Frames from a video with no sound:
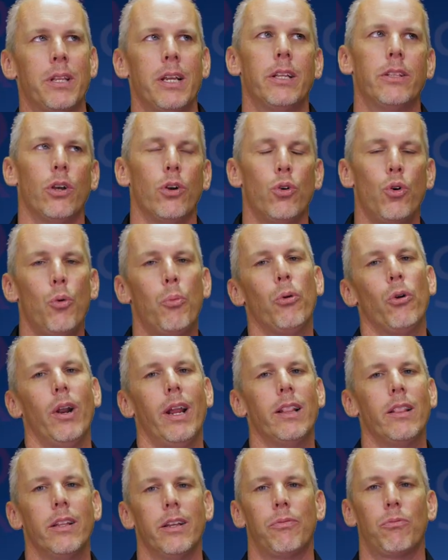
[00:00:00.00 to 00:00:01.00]
think that Uber
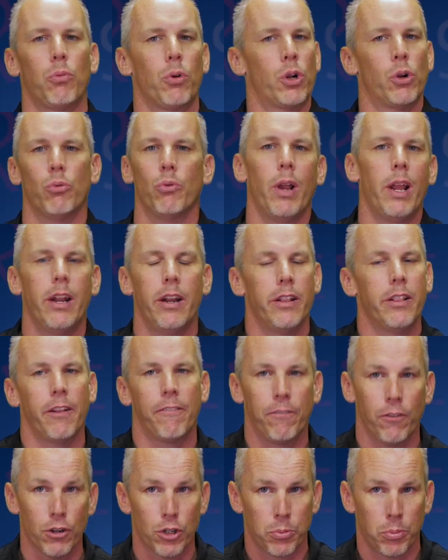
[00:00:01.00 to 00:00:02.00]
and Lyft were created in the
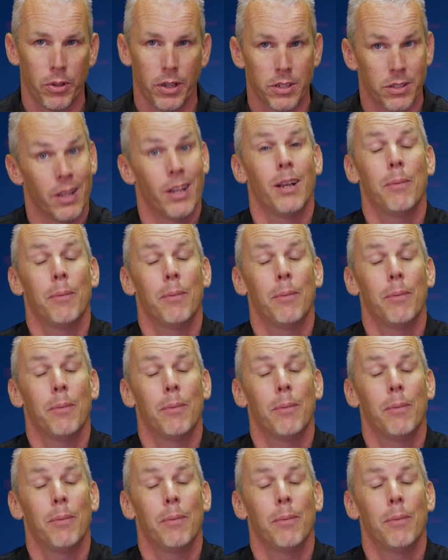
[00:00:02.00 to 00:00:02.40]
first place?